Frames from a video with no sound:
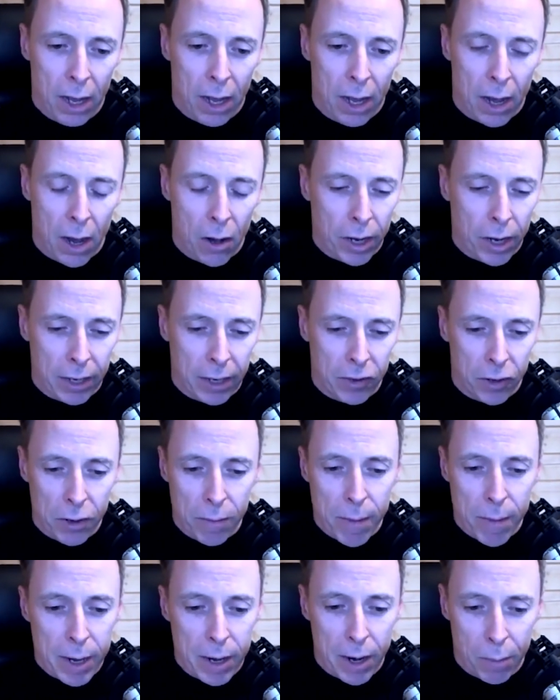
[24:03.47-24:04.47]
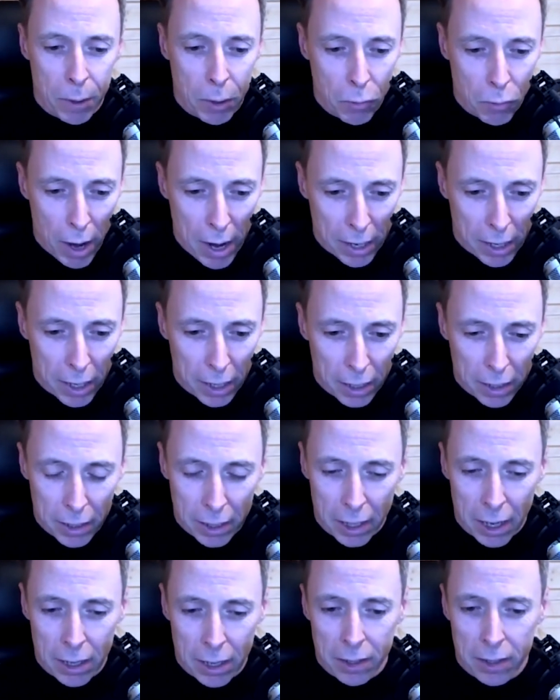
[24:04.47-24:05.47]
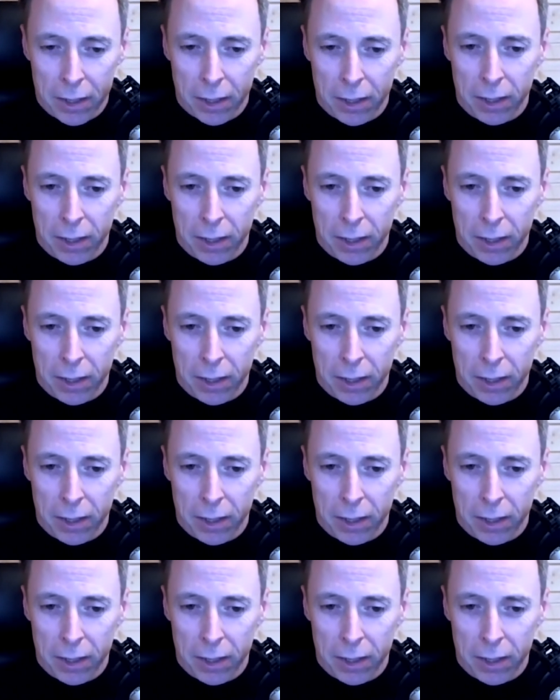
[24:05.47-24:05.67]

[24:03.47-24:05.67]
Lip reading: Okay, so you may not be ranking on the article.